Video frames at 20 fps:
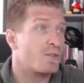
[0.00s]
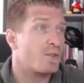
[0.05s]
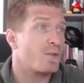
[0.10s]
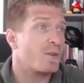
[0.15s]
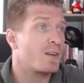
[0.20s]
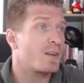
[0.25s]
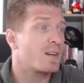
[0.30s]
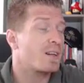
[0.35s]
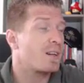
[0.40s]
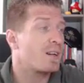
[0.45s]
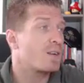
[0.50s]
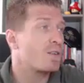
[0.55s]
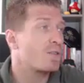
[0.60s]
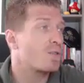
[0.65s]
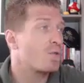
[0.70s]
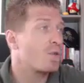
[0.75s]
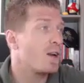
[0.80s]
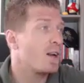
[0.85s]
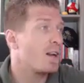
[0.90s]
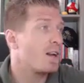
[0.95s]
So you can click
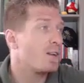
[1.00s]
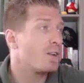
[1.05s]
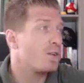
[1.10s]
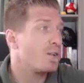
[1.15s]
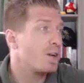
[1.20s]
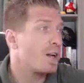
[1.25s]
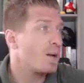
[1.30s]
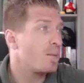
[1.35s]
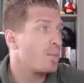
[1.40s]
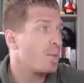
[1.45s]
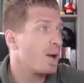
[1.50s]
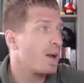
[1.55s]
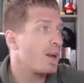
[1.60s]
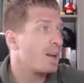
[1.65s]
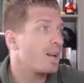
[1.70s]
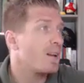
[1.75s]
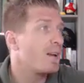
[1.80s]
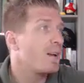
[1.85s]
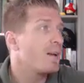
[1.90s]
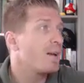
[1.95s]
on create a new
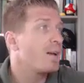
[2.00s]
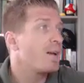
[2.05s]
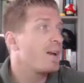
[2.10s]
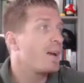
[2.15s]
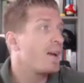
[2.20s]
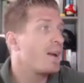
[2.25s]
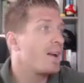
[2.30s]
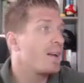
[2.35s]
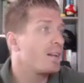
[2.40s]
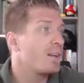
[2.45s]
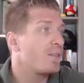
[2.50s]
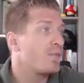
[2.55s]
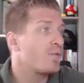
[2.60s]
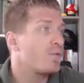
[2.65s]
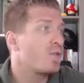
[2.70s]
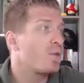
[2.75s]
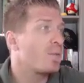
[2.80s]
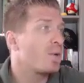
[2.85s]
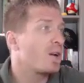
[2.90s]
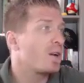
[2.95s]
campaign, and
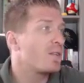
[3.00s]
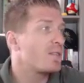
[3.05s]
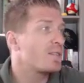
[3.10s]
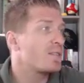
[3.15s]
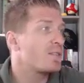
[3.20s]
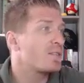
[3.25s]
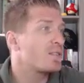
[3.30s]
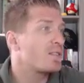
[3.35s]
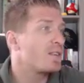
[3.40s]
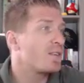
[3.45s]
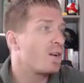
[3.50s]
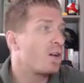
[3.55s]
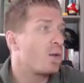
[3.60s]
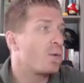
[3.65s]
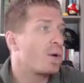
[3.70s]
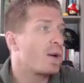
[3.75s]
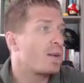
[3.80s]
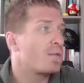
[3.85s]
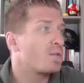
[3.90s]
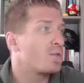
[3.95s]
from here, as you can see,
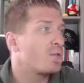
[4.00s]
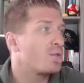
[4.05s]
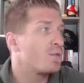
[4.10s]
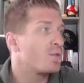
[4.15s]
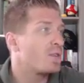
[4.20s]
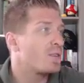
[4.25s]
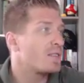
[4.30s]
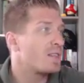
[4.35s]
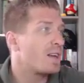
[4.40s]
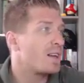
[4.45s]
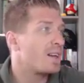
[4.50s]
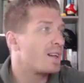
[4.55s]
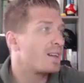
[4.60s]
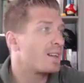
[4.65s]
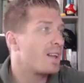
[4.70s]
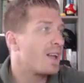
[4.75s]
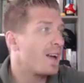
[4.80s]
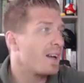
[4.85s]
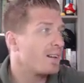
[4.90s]
all we have to do is add a